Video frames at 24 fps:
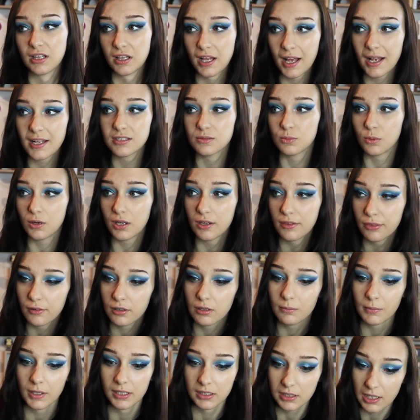That's what I thought
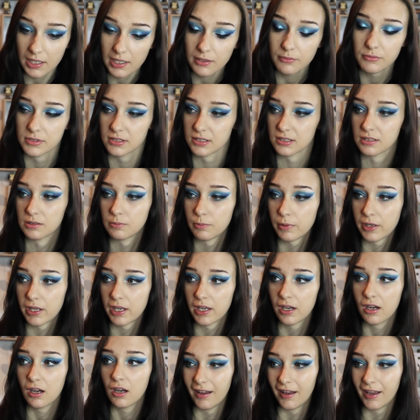my life was going to
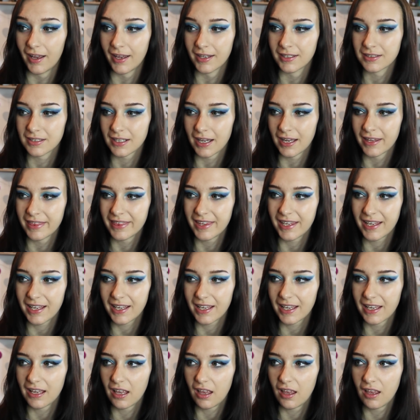be. And I think
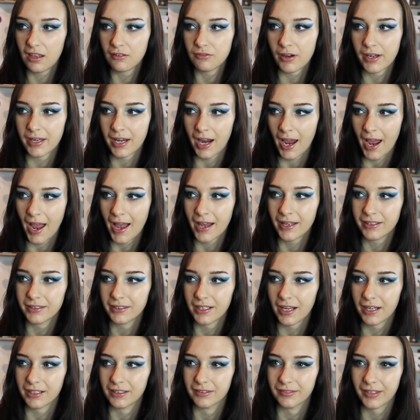if I'd had
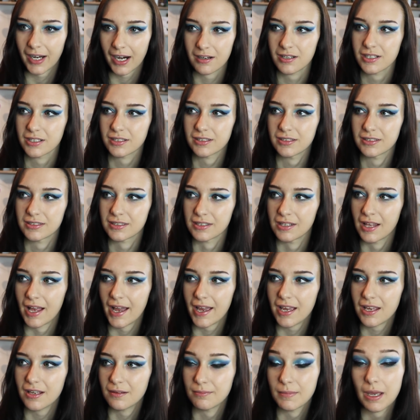kind of characters
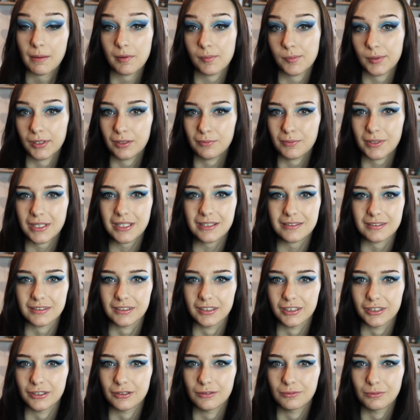like maybe Billy
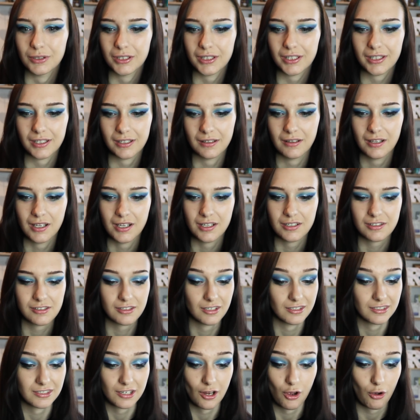Beetle, who were
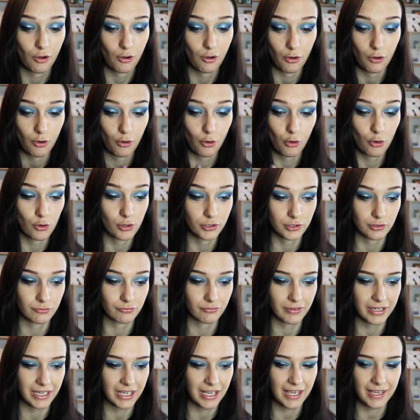just
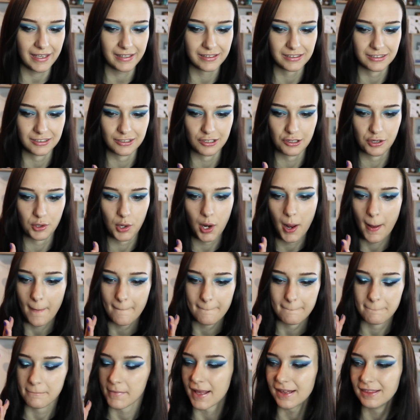ordinary kids who
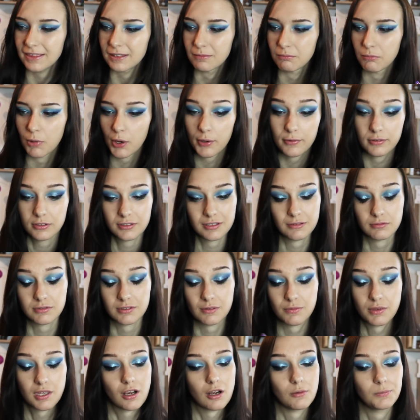made the most of
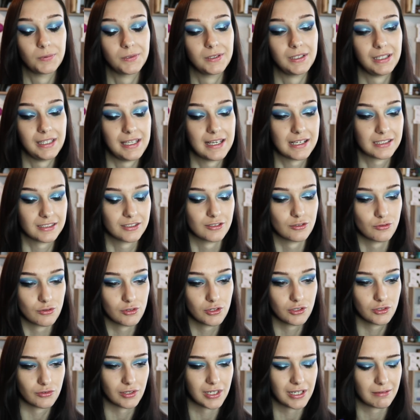something completely
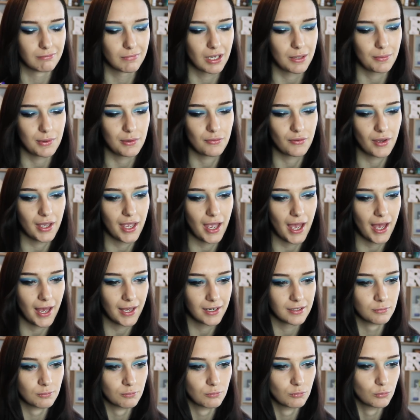extraordinary, maybe if I
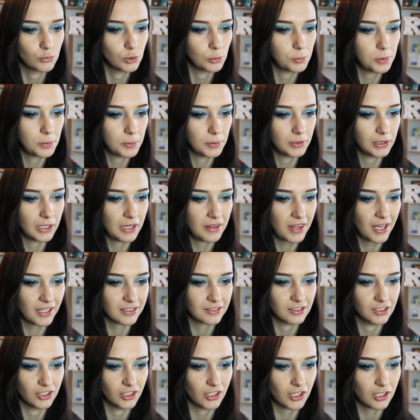had more people like that
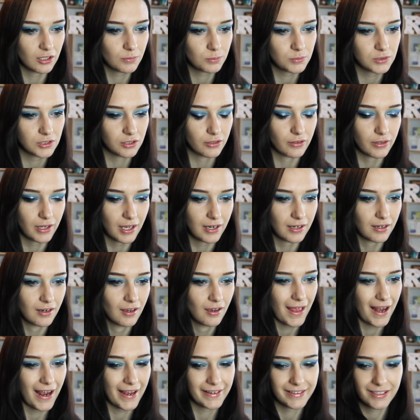to look up to, then
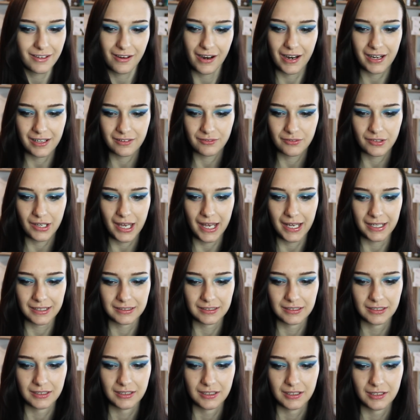I know I'd have had
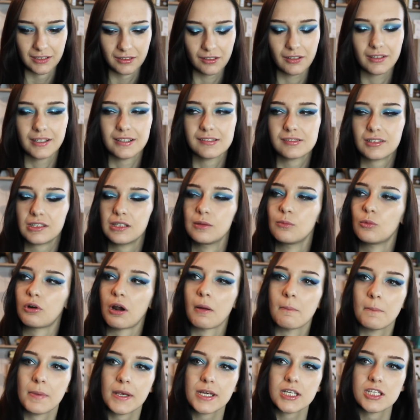not necessarily more
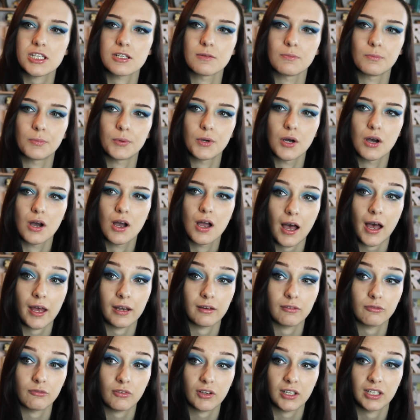ambition, but I'd
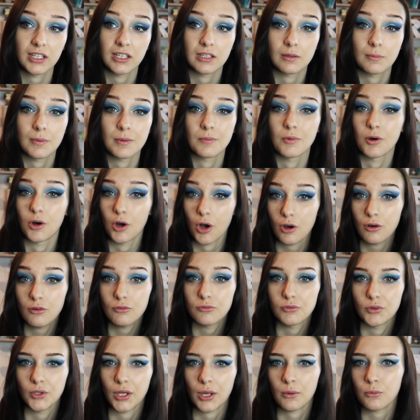have felt a little bit more
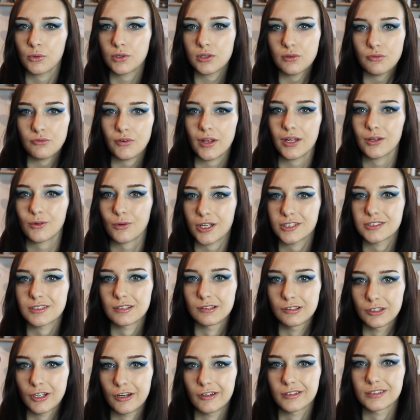hopeful. I wouldn't have felt quite so
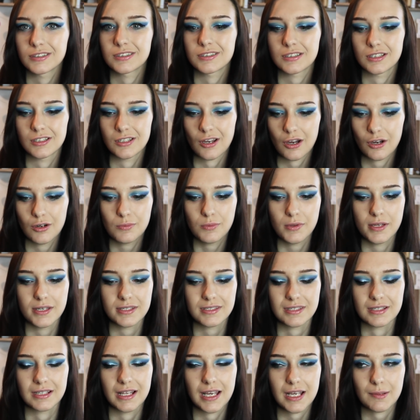lost and
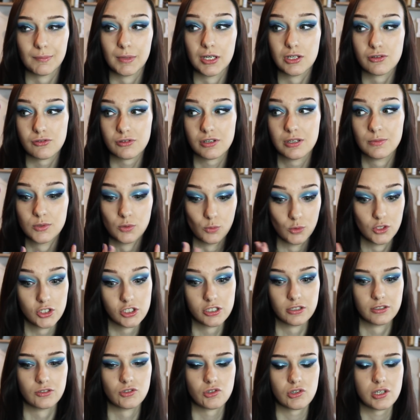hopeless and like my dreams were
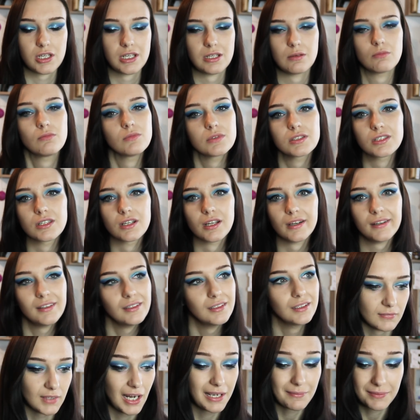just dreams, you know?
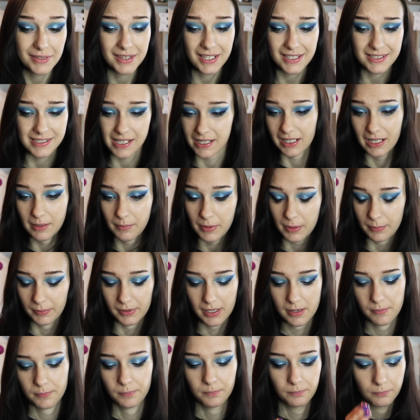I mean, that said, like people
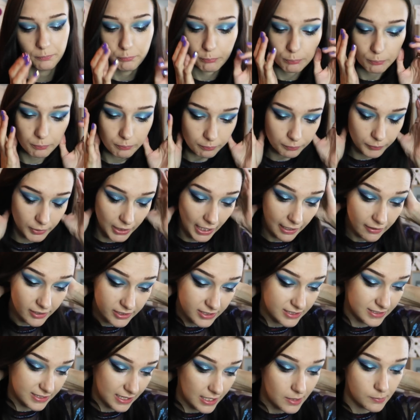like
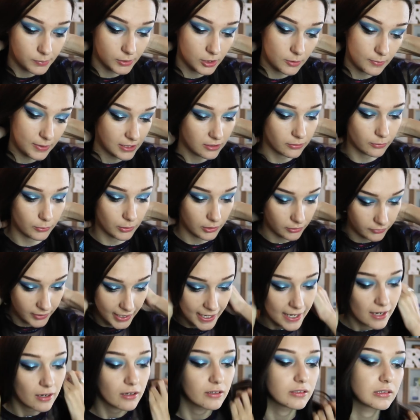characters like Blue Beetle were
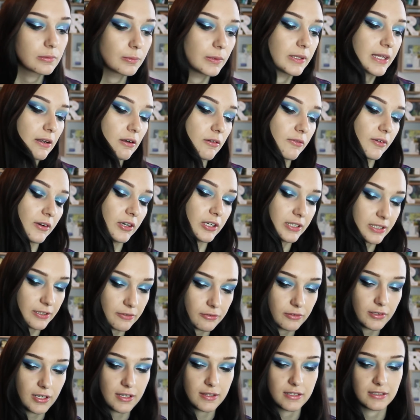around, but they were very
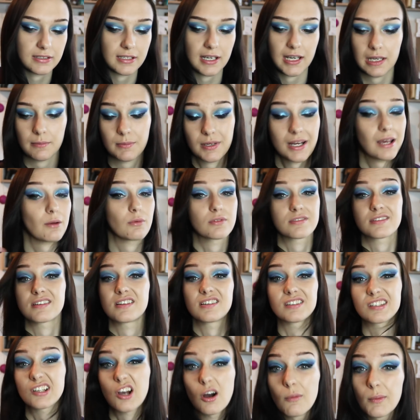different at the time, and I wasn't
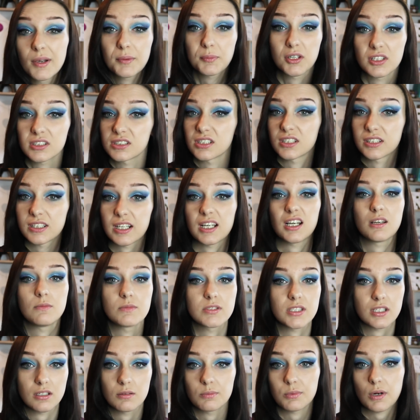into comic books at the time,
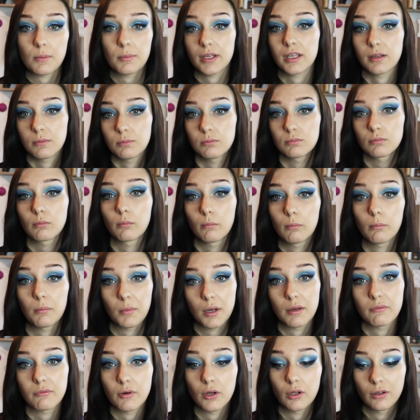so probably
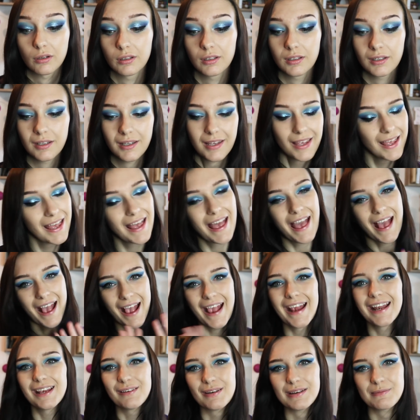my fault.
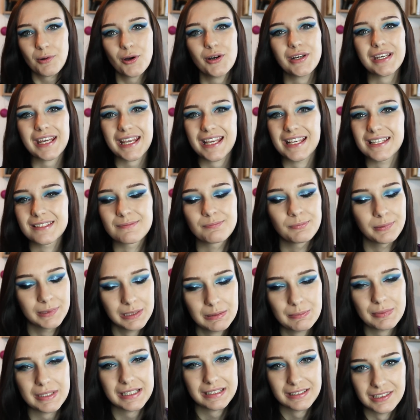Anyway, point is, Blue
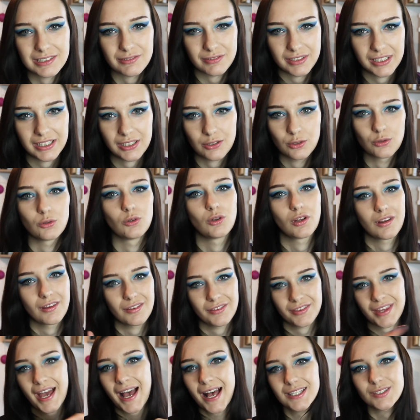Beetle's really cool.
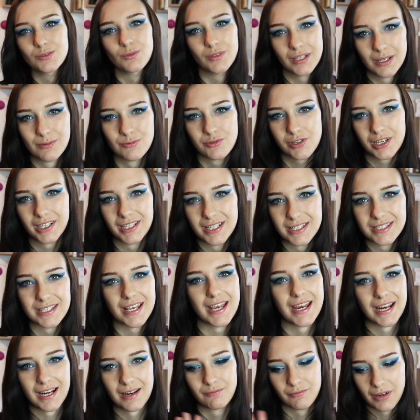That's what I'm trying to say,
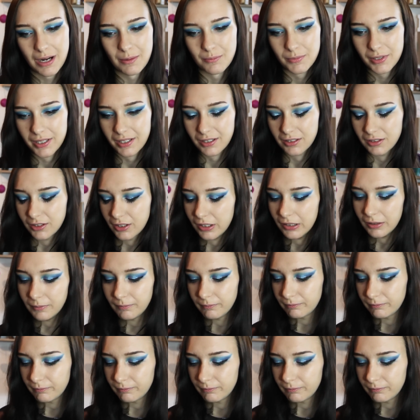and I'm rambling a lot.